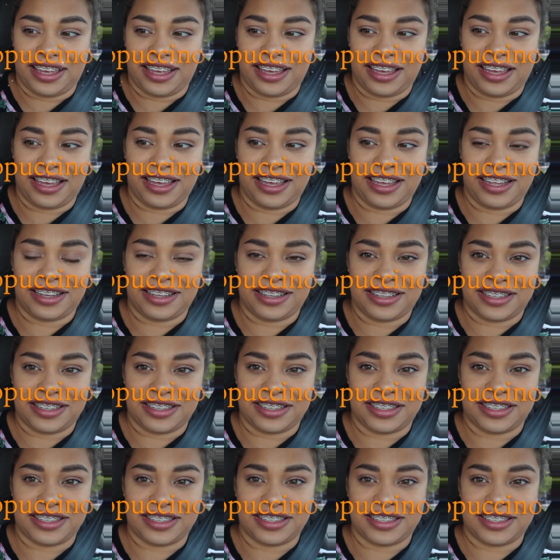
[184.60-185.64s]

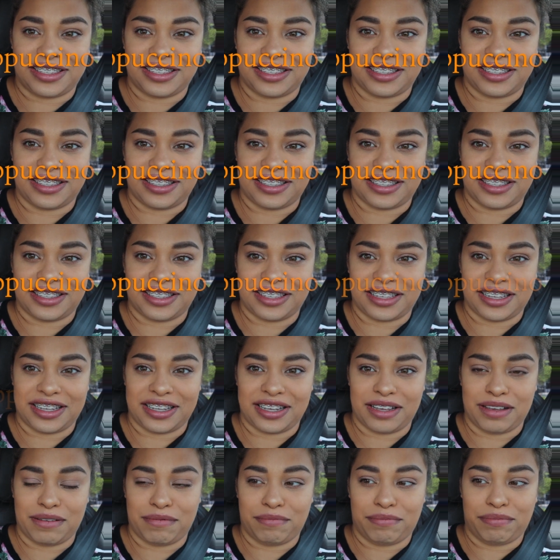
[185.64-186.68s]
It's
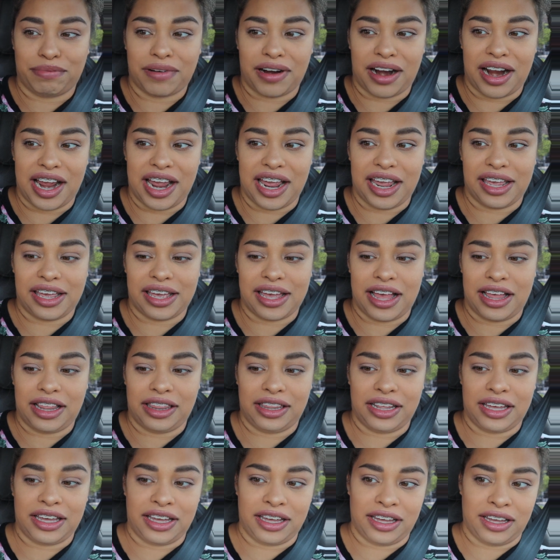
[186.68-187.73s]
bright
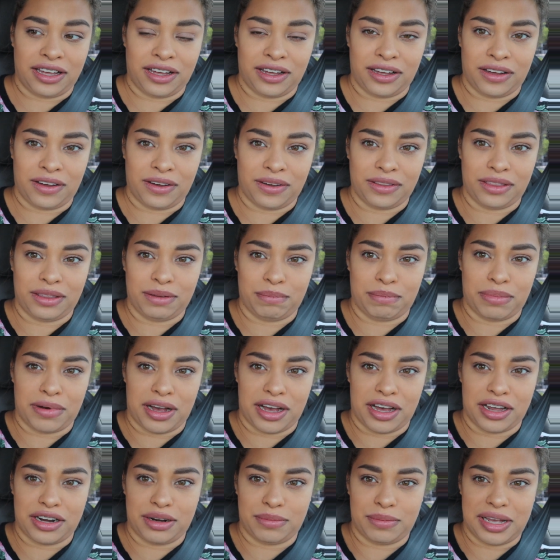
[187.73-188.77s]
yellow. The
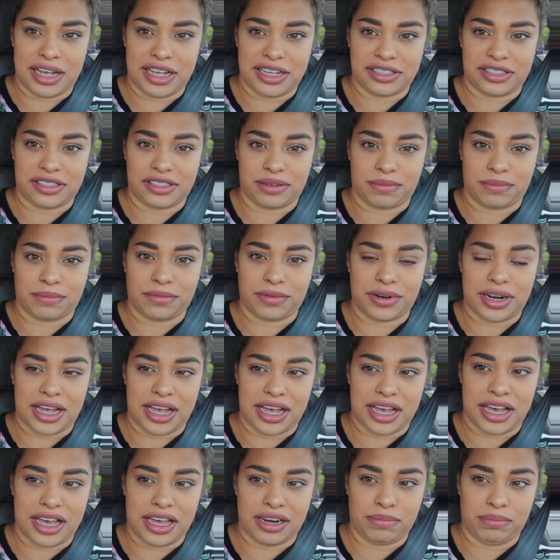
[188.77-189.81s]
bottom has some
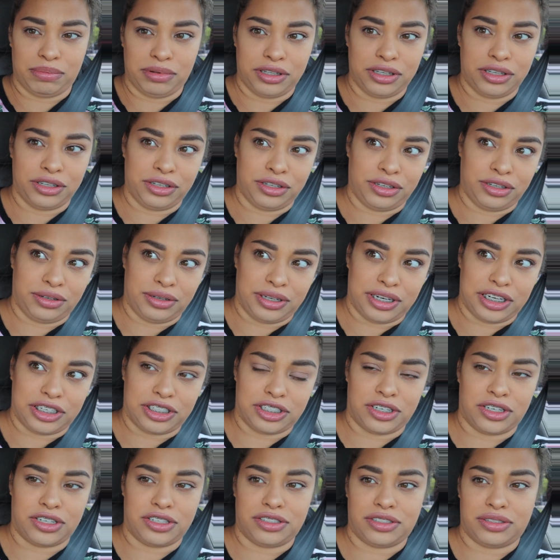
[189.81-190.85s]
red, blue, and it
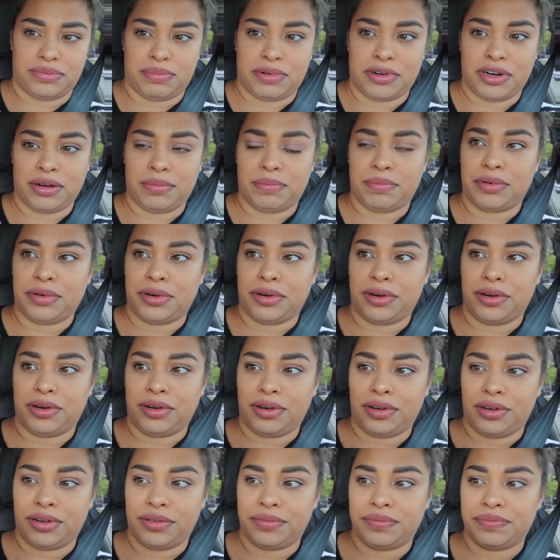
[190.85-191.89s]
turns
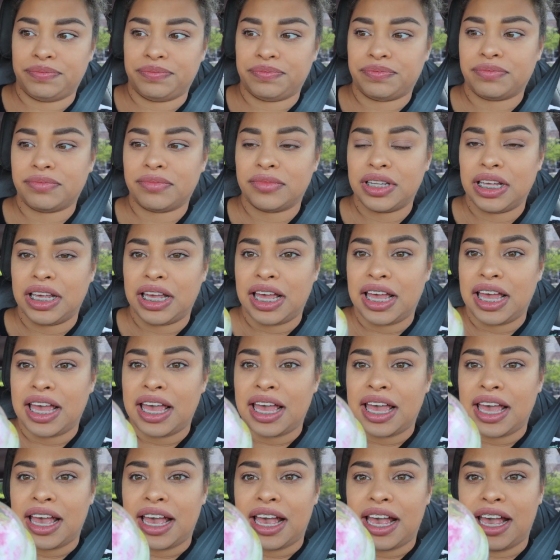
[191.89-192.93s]
purple.
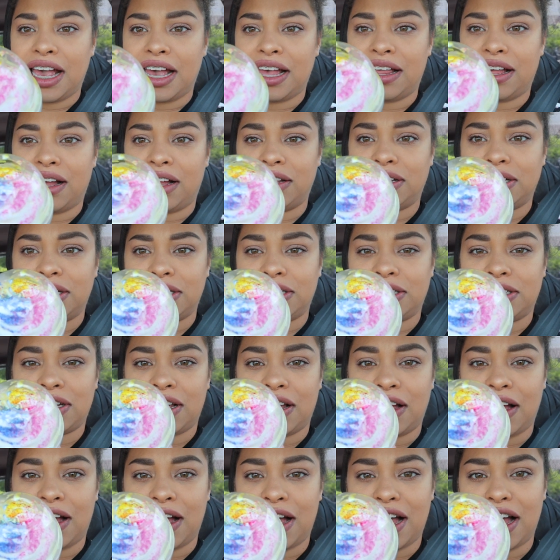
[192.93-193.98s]
And on the
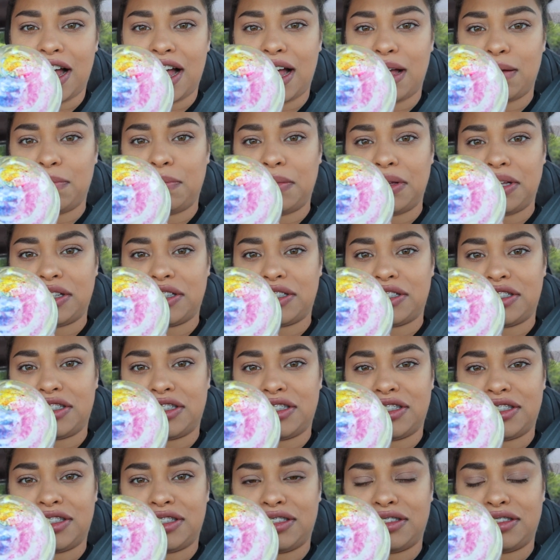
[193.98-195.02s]
top, it
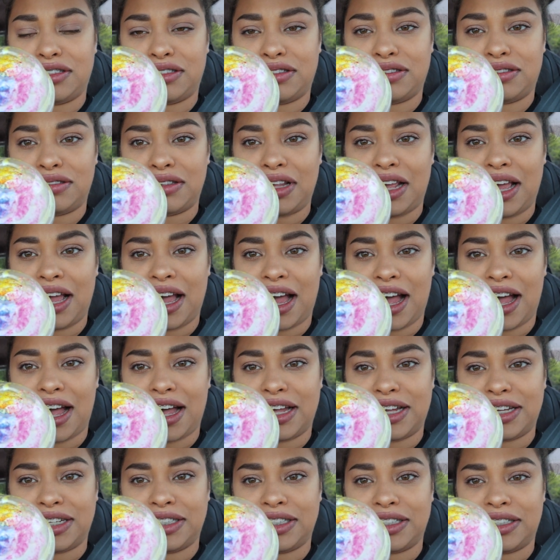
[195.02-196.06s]

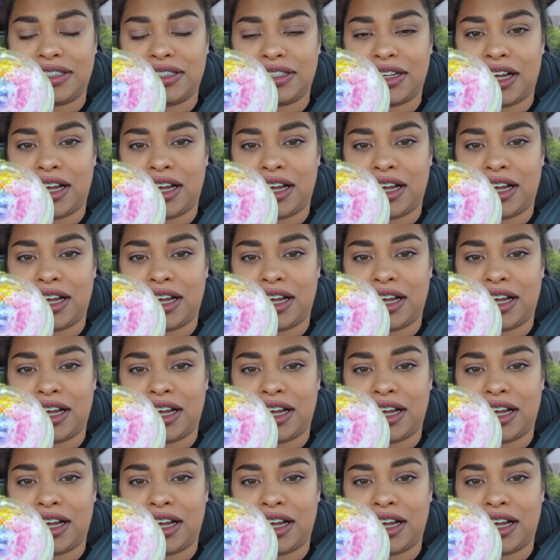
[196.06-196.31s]
has